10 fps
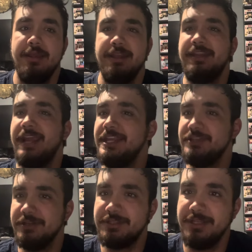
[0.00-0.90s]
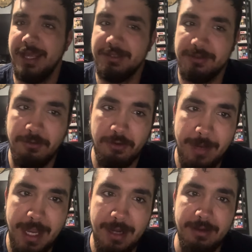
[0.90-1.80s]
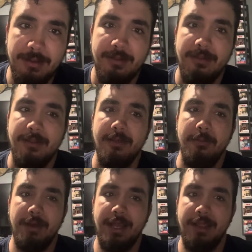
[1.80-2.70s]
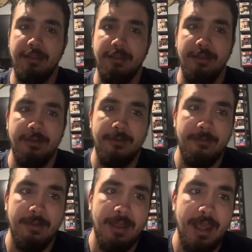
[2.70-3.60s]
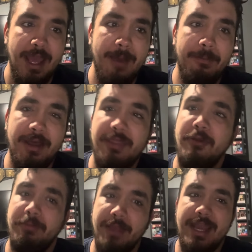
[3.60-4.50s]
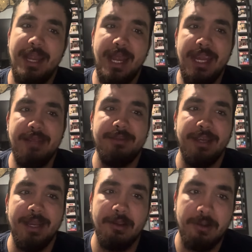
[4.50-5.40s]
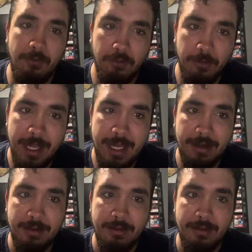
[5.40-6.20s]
to get Justin as a quarterback, but but their plan A is to get a quarterback.